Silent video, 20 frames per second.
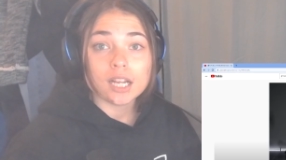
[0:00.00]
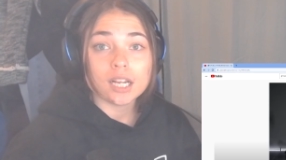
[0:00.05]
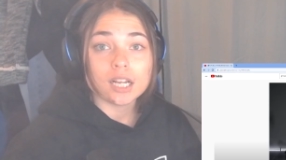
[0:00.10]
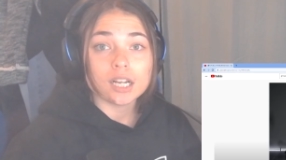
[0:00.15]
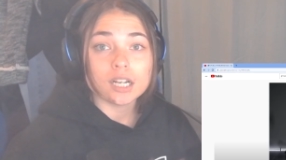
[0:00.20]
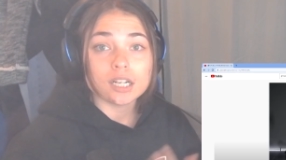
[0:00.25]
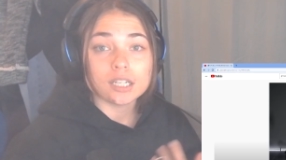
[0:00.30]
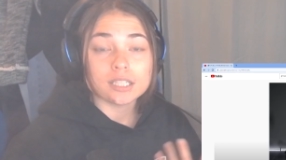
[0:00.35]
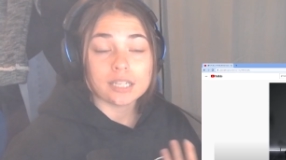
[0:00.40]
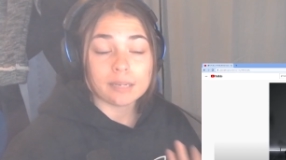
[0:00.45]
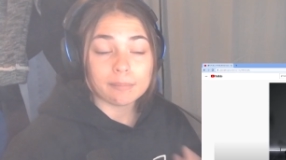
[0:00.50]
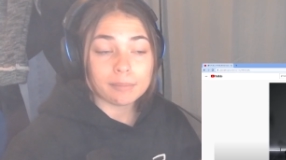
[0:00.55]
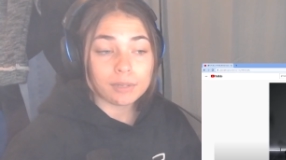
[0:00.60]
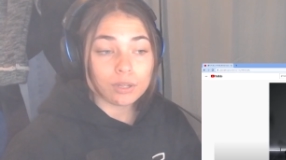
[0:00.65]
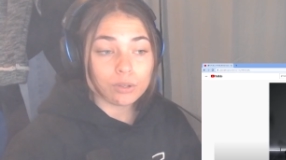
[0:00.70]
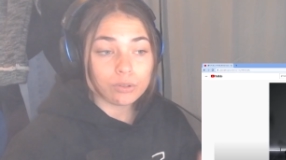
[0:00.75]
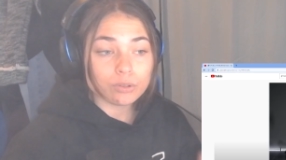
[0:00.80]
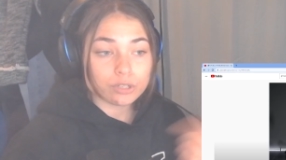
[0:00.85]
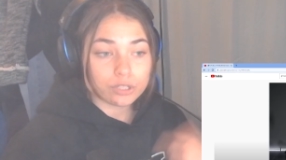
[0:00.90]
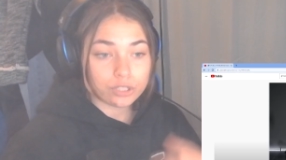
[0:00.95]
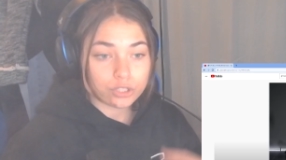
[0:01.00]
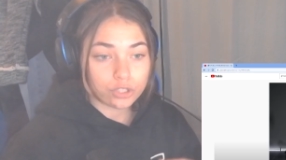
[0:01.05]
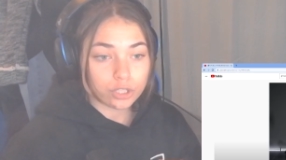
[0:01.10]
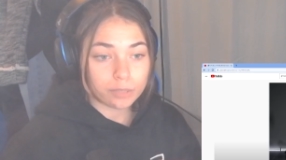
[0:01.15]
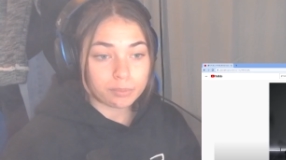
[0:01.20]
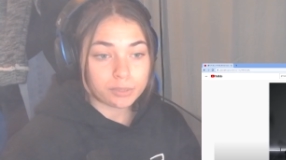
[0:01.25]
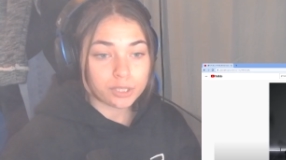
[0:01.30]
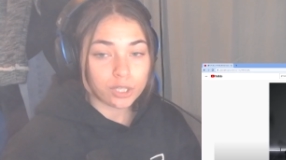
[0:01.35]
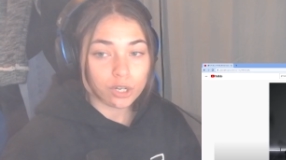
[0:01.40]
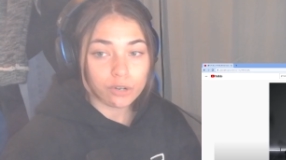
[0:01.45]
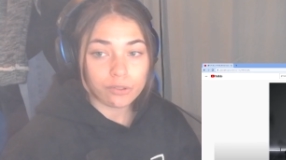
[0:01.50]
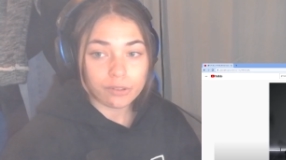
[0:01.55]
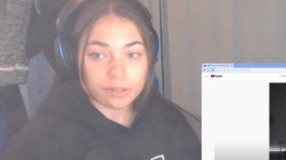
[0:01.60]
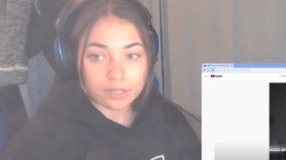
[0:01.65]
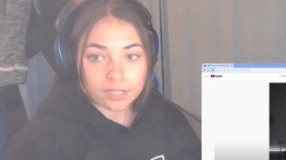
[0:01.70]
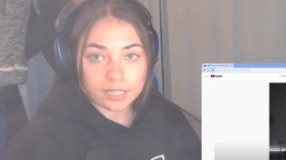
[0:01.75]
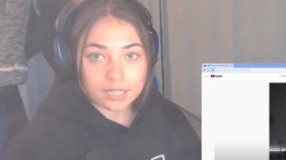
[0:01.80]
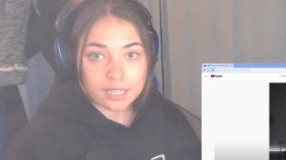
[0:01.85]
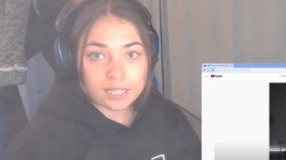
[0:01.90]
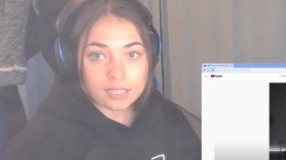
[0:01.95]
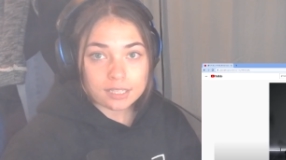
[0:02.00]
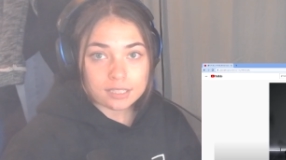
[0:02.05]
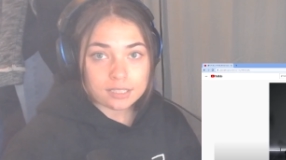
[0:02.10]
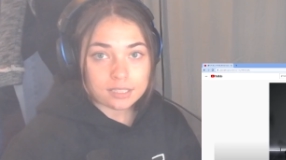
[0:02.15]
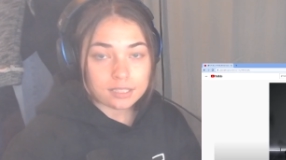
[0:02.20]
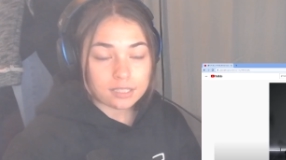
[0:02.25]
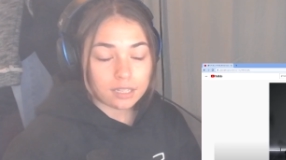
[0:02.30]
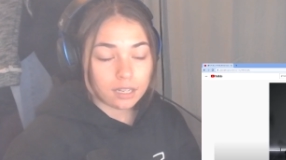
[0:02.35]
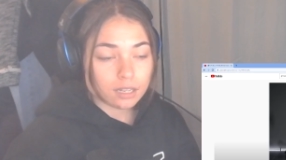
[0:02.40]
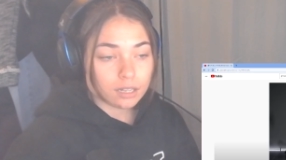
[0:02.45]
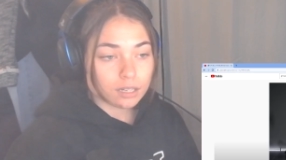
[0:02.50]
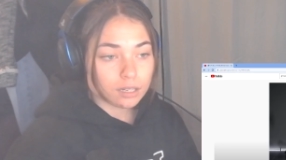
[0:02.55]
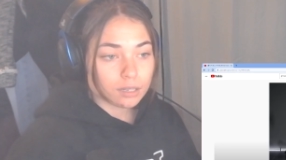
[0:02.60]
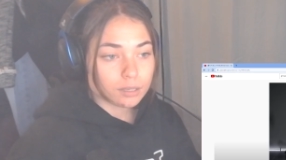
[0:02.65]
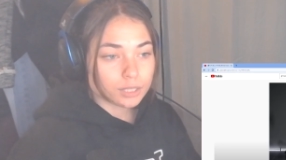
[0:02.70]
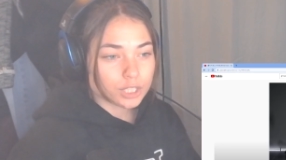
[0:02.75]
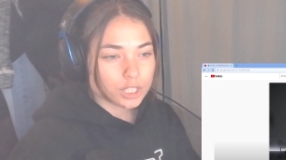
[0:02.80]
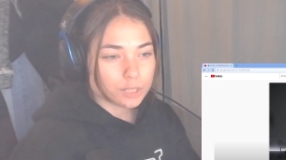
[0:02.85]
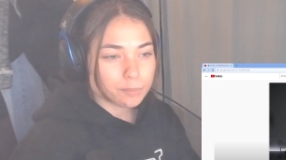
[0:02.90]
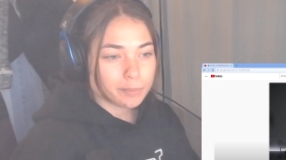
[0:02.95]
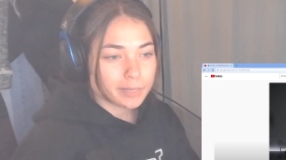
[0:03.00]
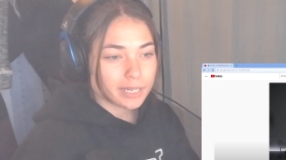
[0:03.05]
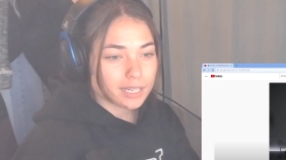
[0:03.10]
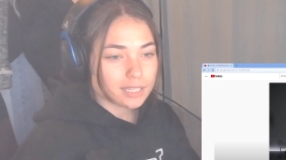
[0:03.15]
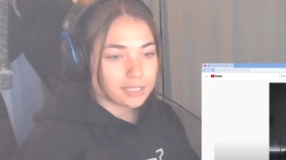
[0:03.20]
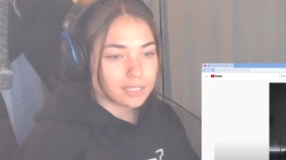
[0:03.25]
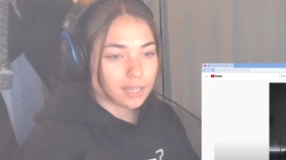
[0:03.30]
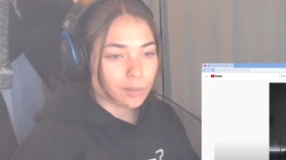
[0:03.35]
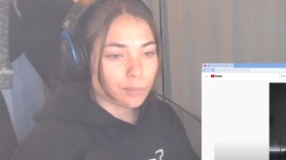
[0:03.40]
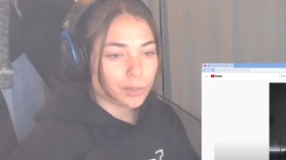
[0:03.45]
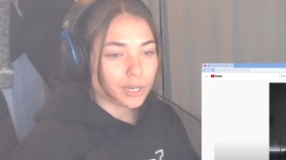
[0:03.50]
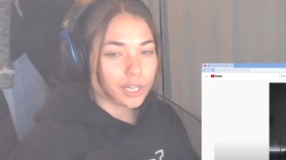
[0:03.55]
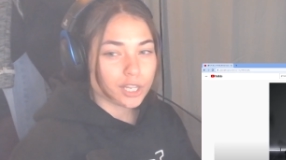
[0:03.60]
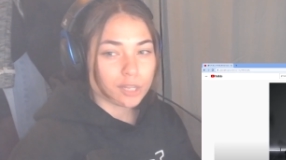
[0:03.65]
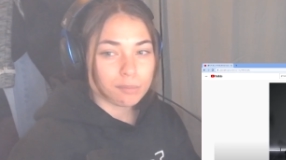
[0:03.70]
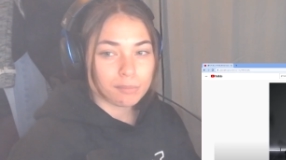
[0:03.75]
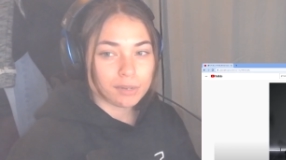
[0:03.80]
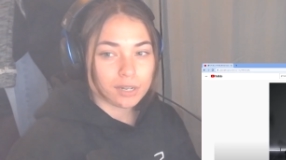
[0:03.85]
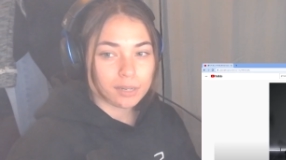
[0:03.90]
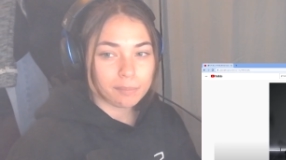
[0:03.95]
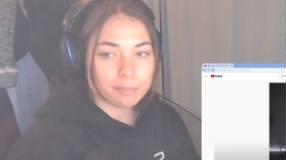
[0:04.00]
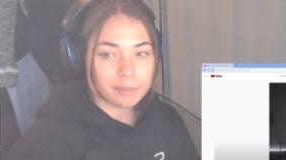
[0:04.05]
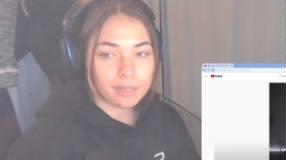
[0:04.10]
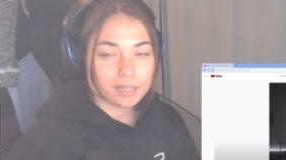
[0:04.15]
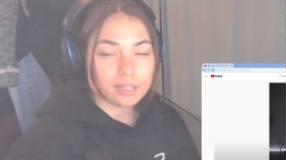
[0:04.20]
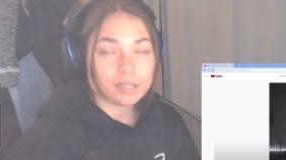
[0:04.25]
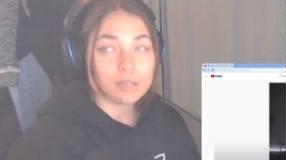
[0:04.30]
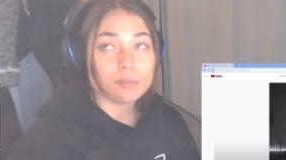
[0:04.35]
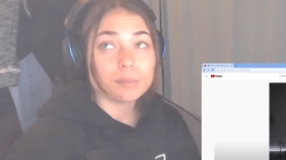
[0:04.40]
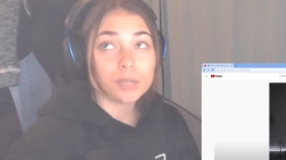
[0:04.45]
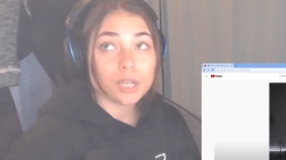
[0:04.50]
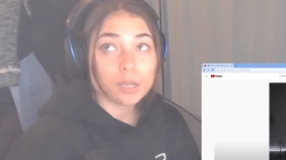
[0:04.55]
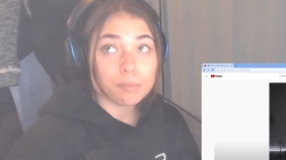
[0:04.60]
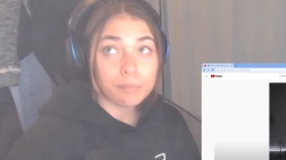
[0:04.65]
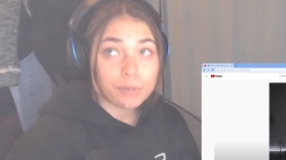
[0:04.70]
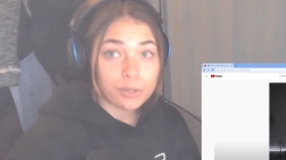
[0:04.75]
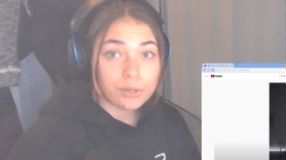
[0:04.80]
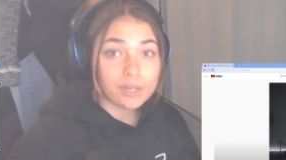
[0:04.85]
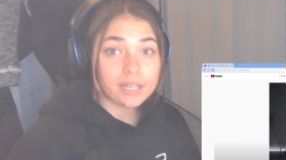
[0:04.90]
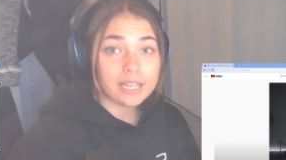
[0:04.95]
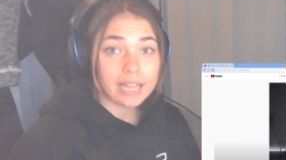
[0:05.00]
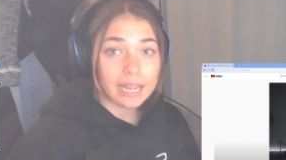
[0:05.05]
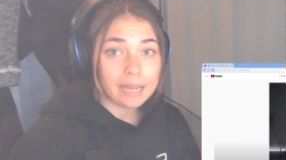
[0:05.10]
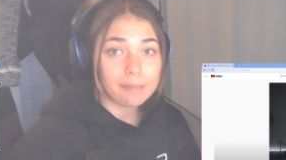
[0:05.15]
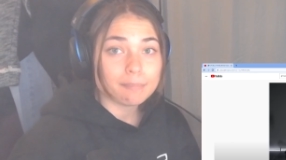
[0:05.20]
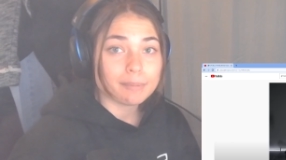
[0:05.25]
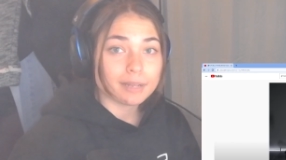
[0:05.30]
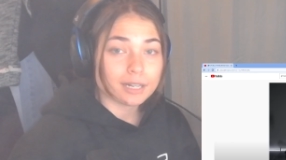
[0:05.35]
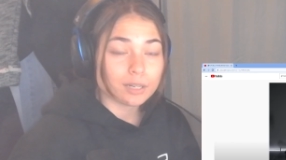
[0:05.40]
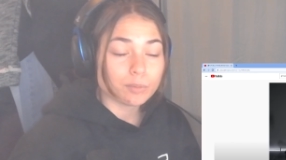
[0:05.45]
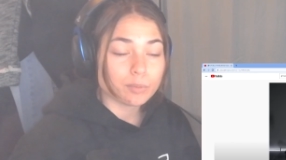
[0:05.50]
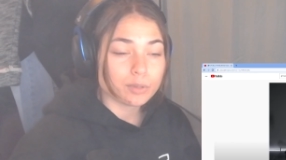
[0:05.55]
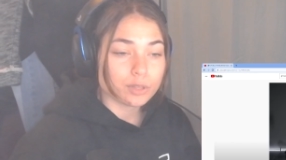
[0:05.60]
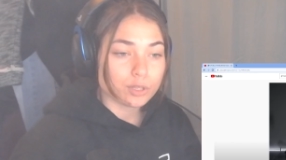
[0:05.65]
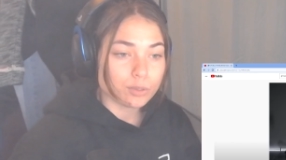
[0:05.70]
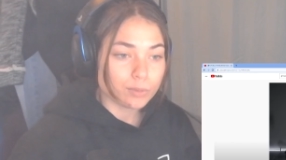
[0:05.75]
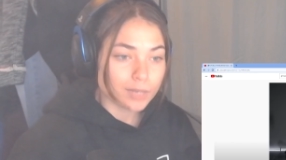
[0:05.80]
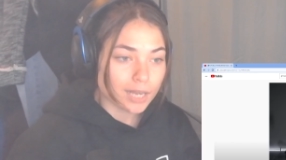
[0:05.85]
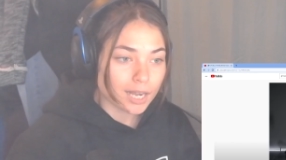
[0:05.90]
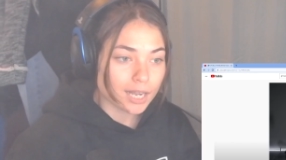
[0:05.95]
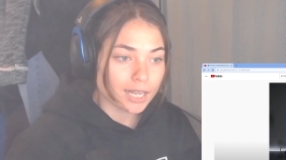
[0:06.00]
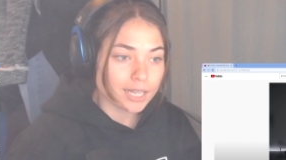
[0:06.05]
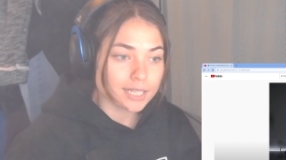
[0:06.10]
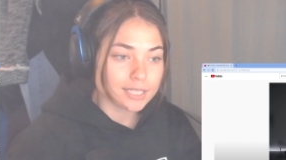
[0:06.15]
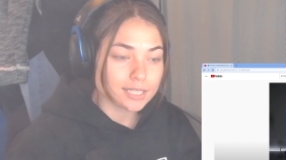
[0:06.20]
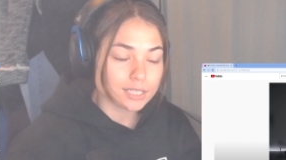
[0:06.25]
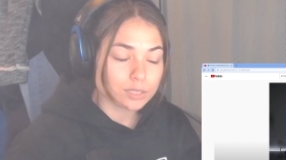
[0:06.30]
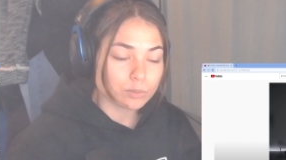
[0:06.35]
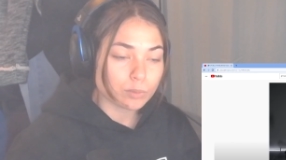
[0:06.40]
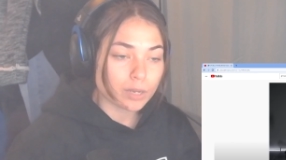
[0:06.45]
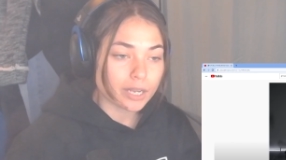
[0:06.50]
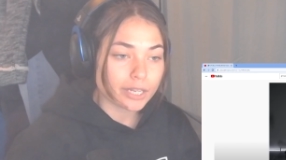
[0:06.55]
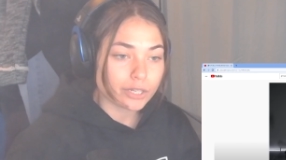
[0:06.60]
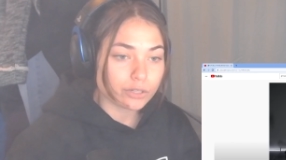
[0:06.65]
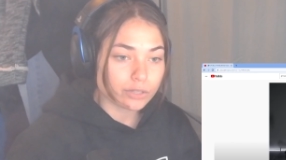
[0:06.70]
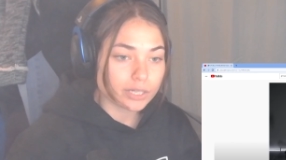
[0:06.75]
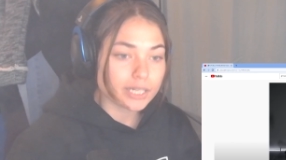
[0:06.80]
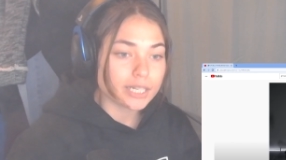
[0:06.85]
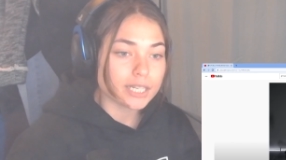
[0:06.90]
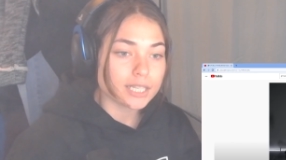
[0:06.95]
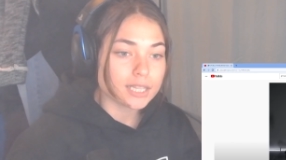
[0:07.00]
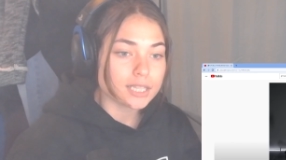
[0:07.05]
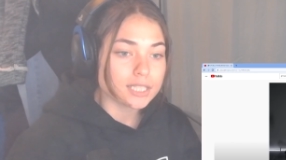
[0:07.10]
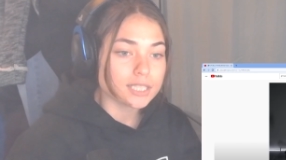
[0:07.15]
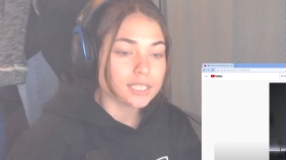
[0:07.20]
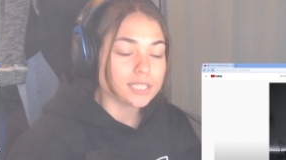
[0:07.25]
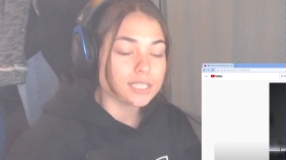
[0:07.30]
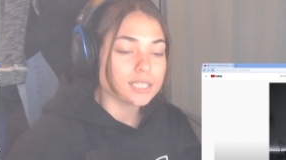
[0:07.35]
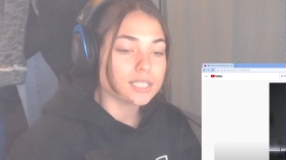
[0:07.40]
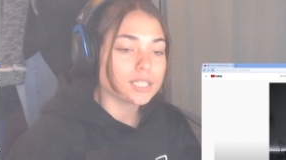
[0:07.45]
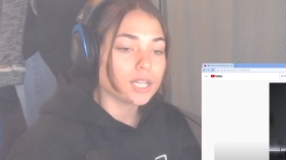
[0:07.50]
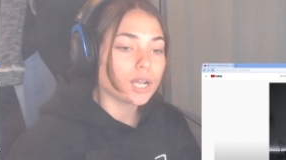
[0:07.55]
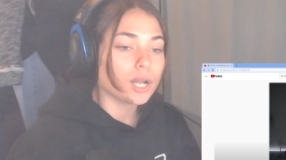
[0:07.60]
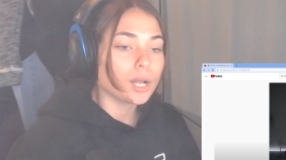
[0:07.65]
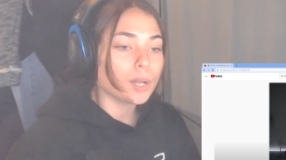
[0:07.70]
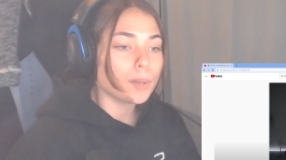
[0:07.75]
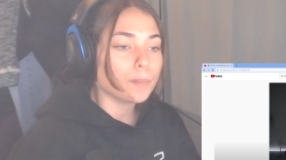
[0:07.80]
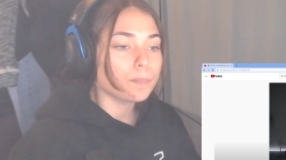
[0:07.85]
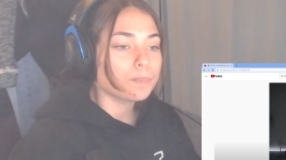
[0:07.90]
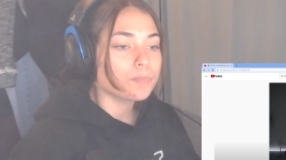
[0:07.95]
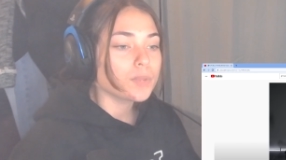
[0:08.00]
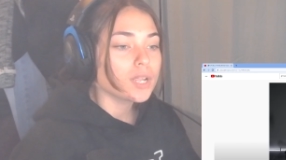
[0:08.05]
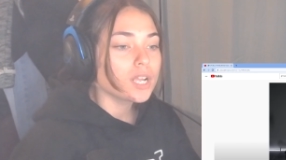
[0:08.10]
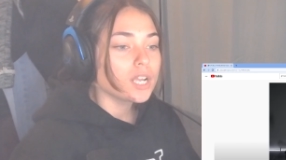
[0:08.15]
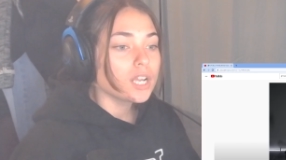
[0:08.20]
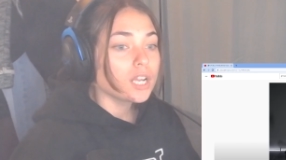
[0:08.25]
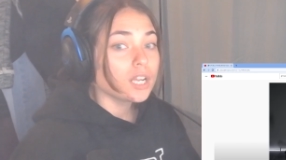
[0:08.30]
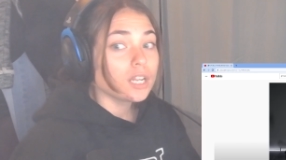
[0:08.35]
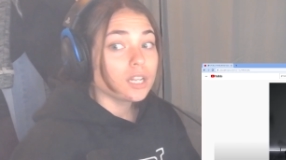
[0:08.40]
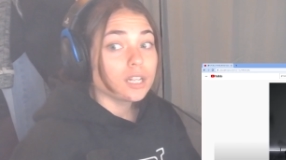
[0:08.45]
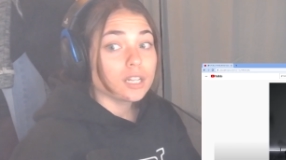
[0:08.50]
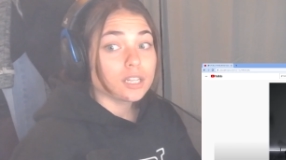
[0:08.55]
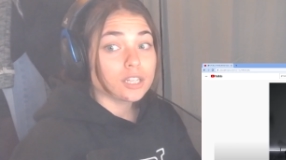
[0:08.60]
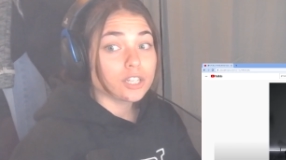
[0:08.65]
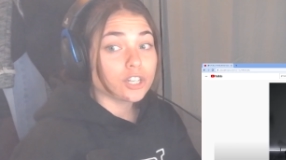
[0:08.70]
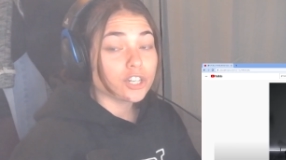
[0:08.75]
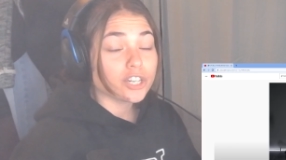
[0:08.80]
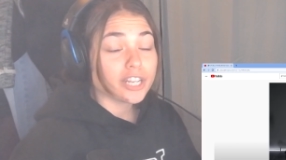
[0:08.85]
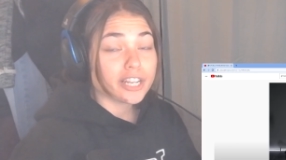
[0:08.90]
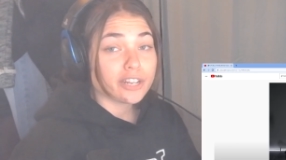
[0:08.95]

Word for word: Uh, down below in the description are the links. Uh, just because I want to communicate communicate better with you guys. That's why I created these. Um. Literally, I